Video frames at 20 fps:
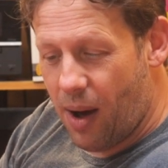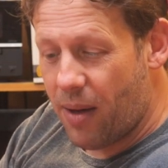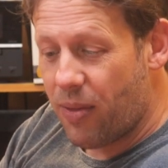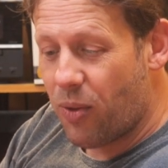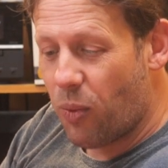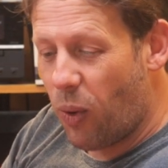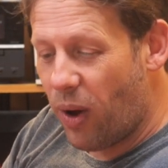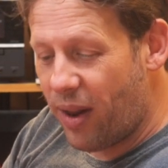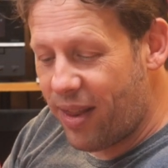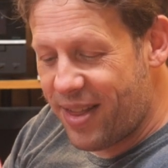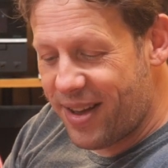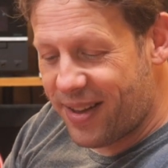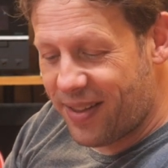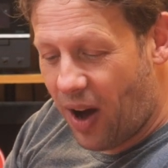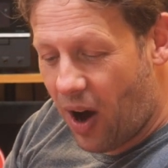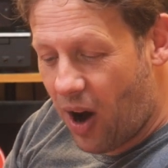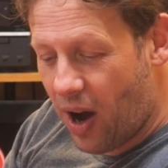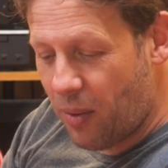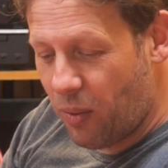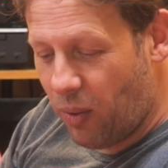The one thing
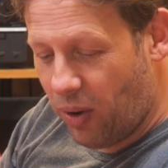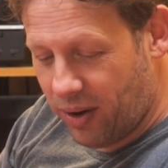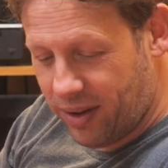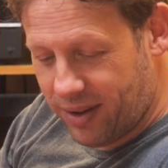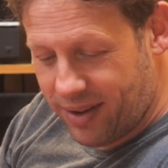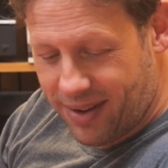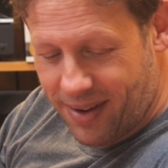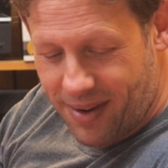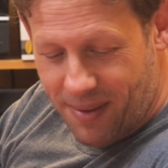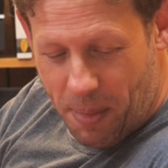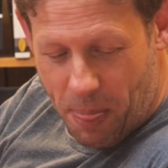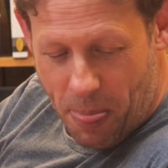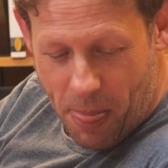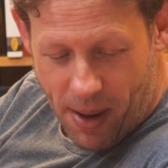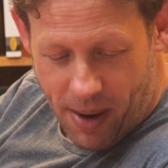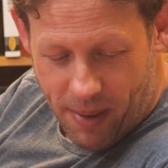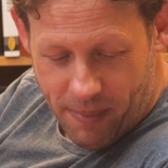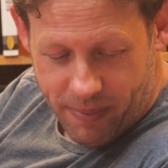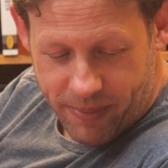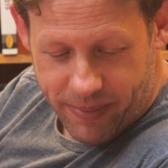that I want,
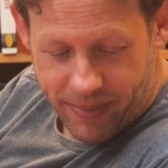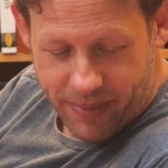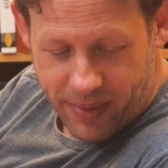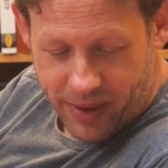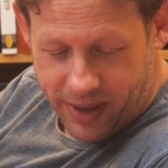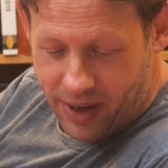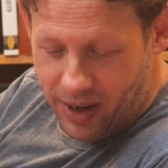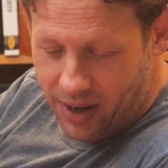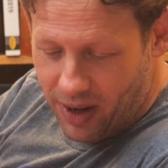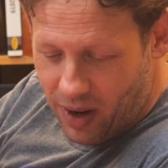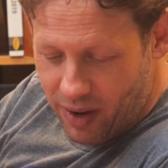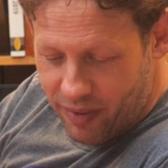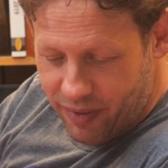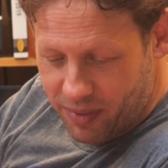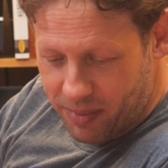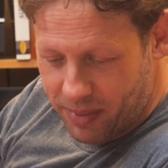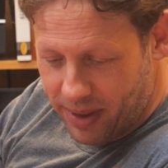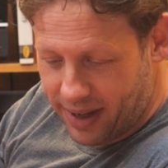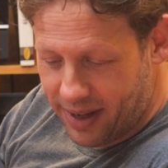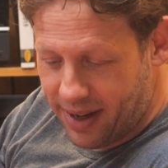you're going to laugh
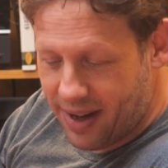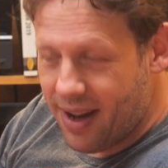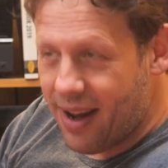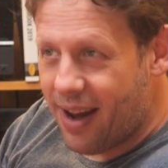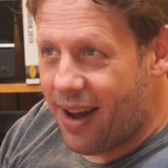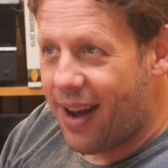at me,